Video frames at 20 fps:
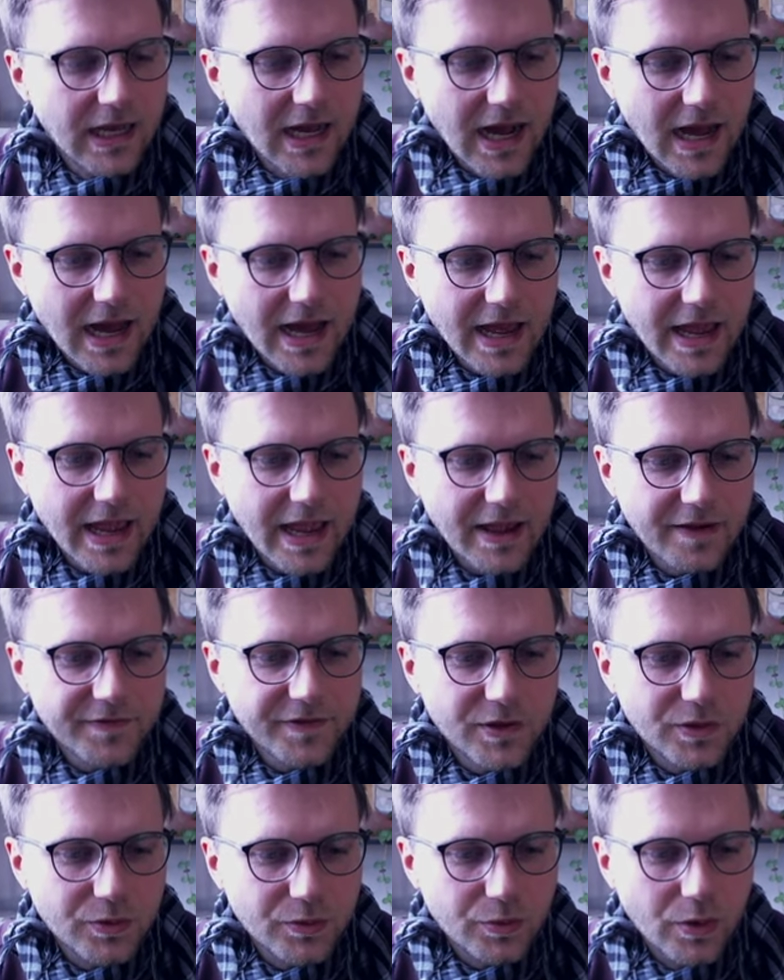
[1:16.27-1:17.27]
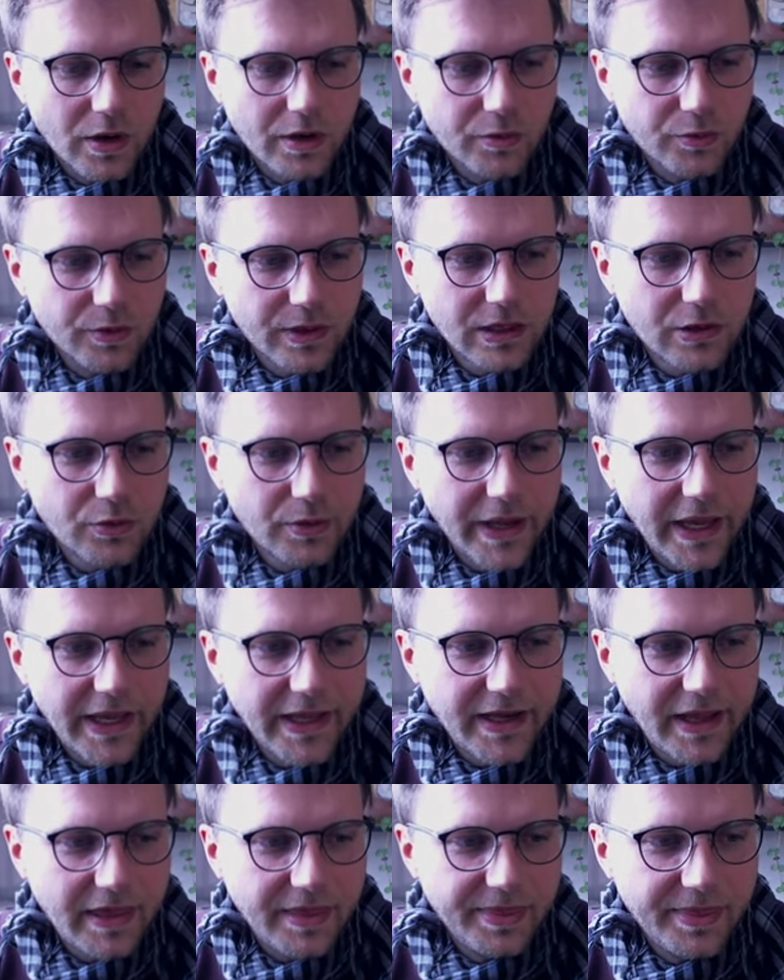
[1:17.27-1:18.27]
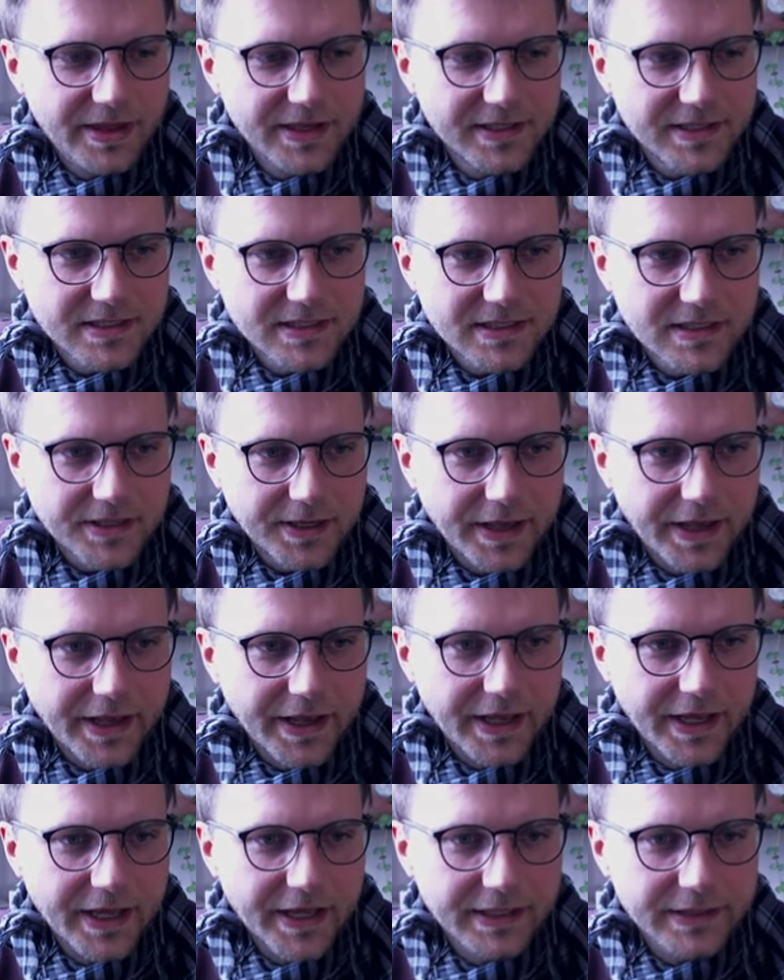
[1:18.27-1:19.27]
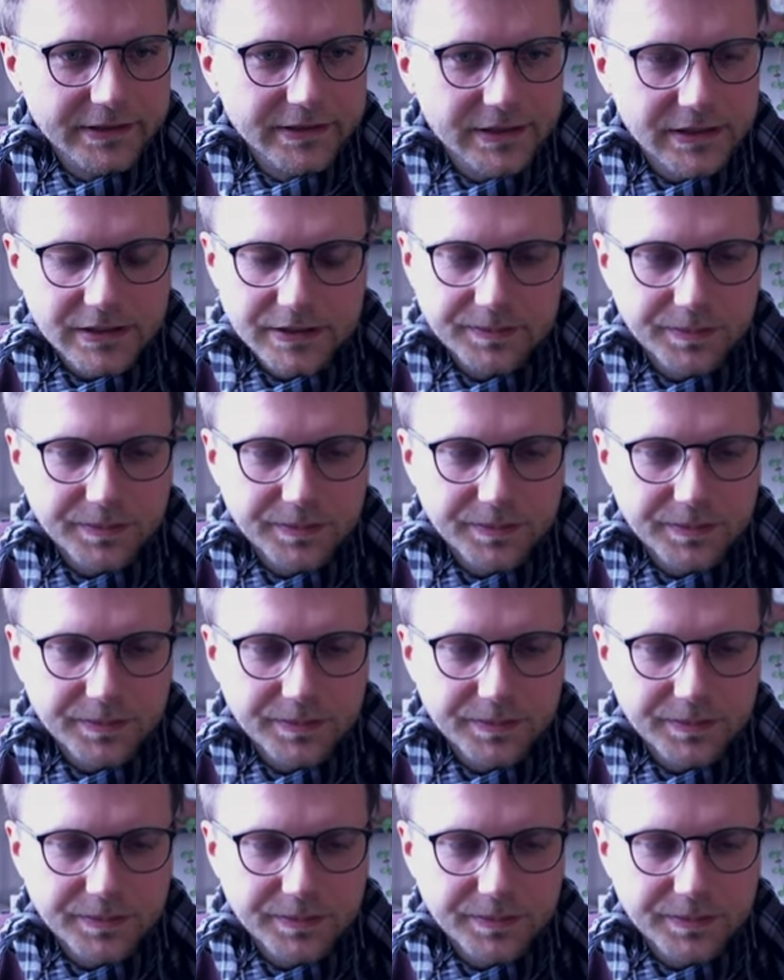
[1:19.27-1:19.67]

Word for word: I have to recreate it, this and